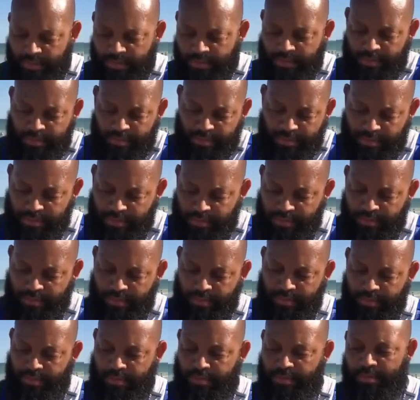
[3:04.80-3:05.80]
Dominicans are
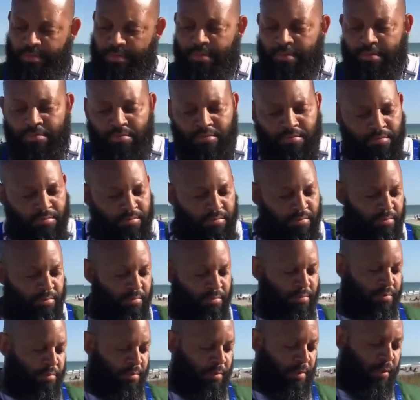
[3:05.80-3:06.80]
really Jews. They're
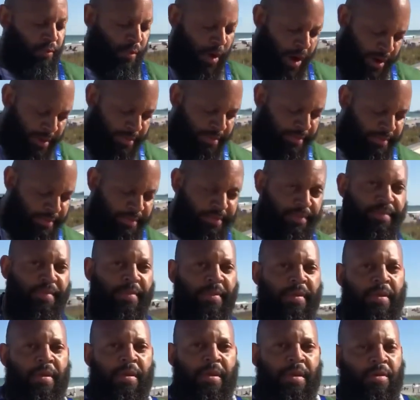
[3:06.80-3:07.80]
this tribe, right. that
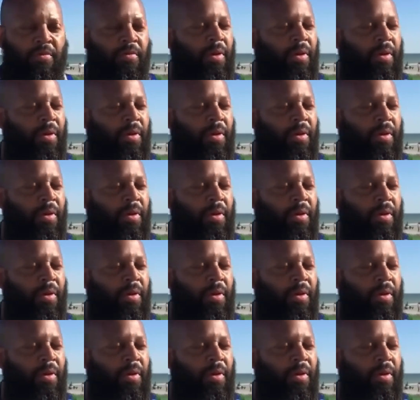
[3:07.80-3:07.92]
tribe.